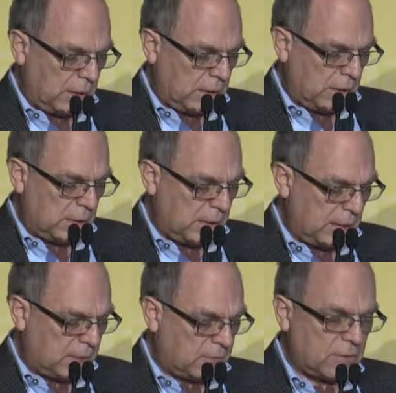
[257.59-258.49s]
and it
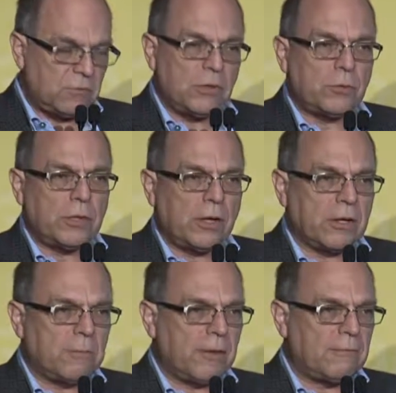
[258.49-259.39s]
has 73
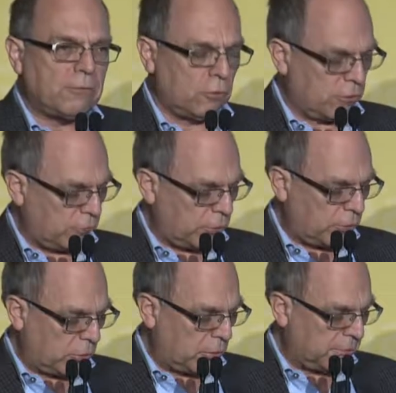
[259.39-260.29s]
occupied floors for a
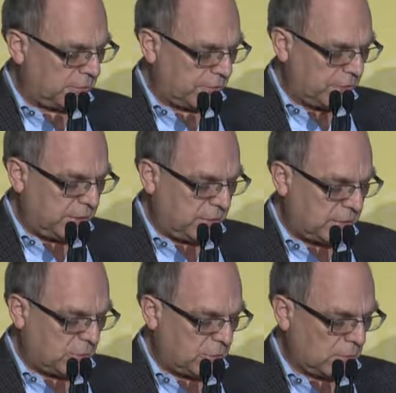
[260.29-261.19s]
total of
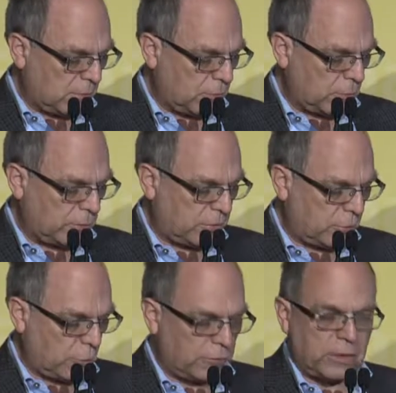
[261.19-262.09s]
76 floors, a
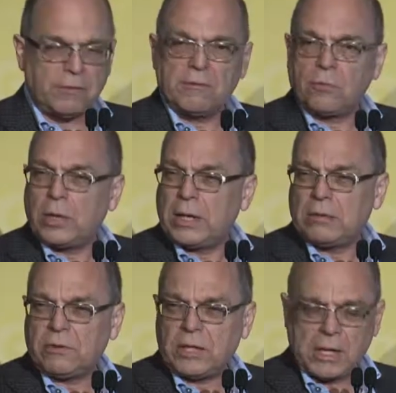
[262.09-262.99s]
gross area of
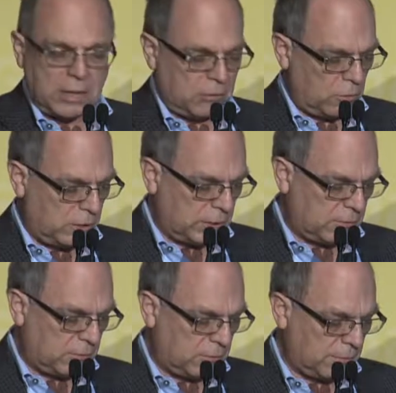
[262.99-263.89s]

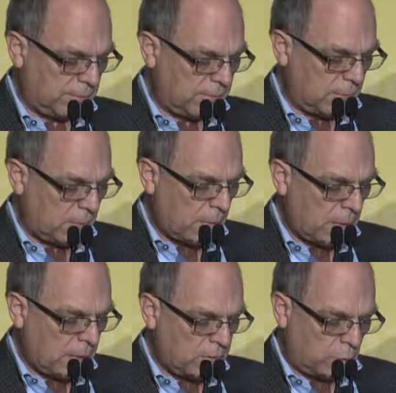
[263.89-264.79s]
182,000
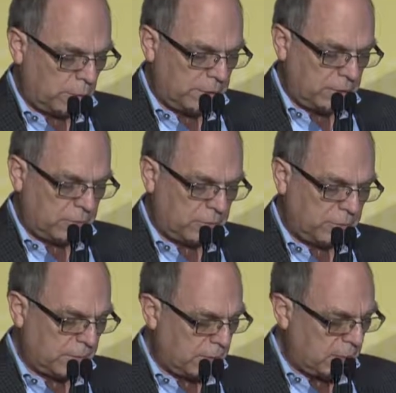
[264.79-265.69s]
square meters.
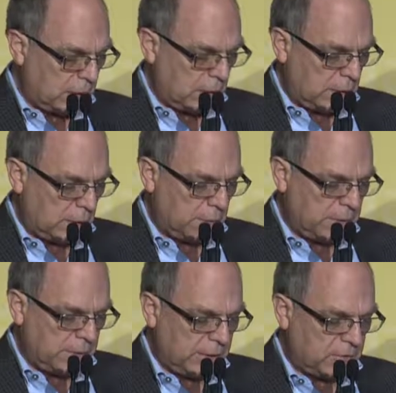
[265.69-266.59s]
The
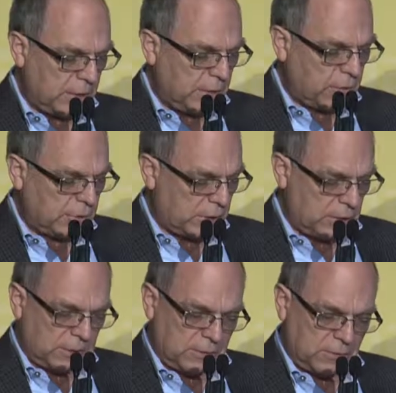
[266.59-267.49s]
building's anchor
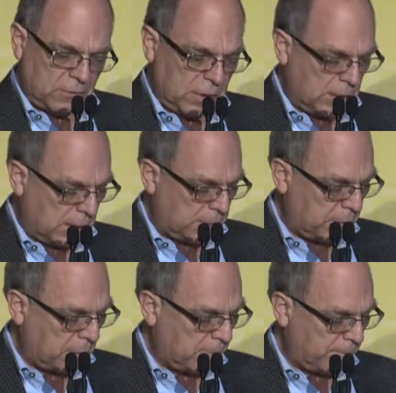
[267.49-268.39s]
tenant is the
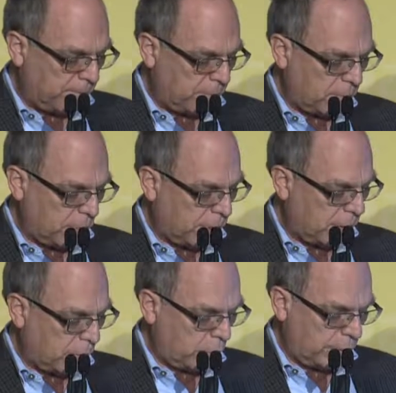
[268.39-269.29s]
Capital Market
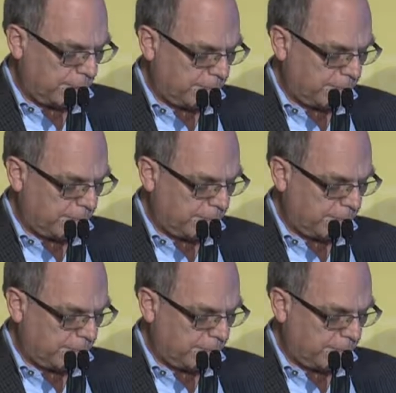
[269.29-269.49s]
Authority.